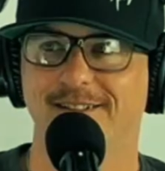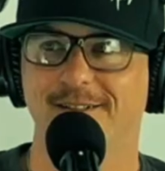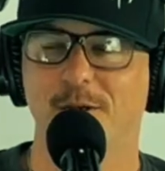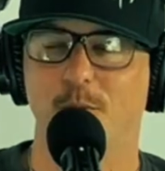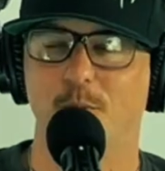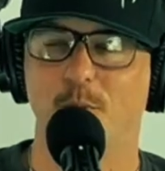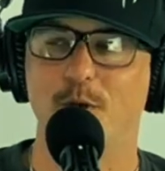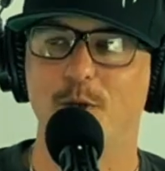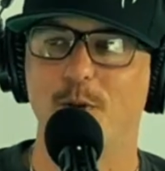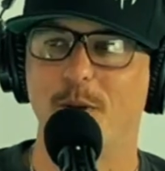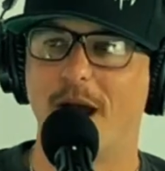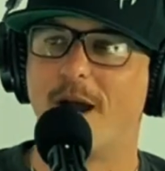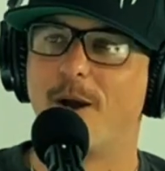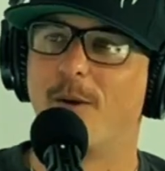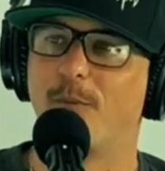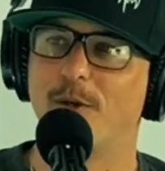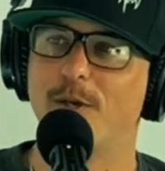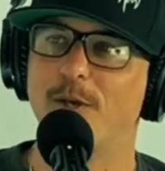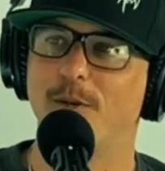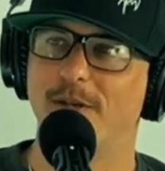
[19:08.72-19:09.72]
Were you
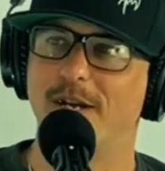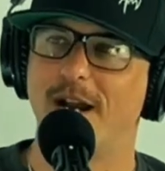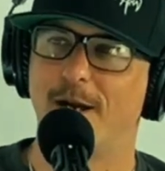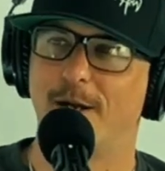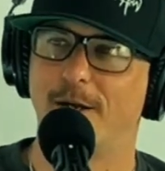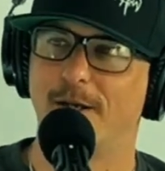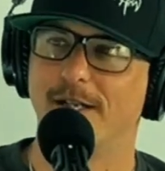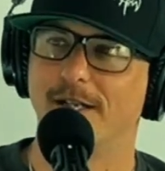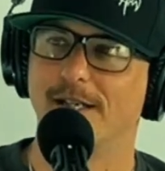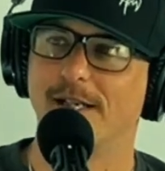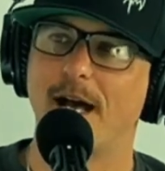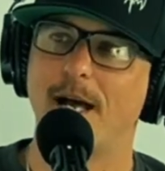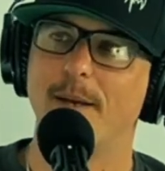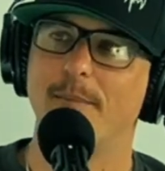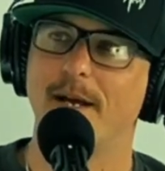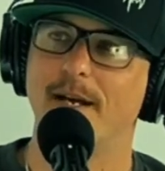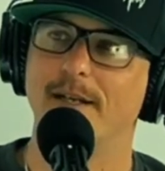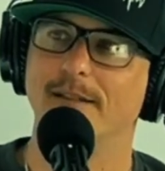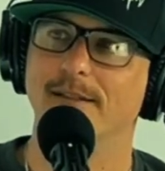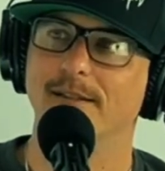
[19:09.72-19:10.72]
an arrogant guy
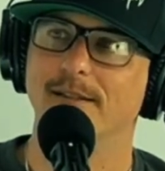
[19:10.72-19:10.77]
back then?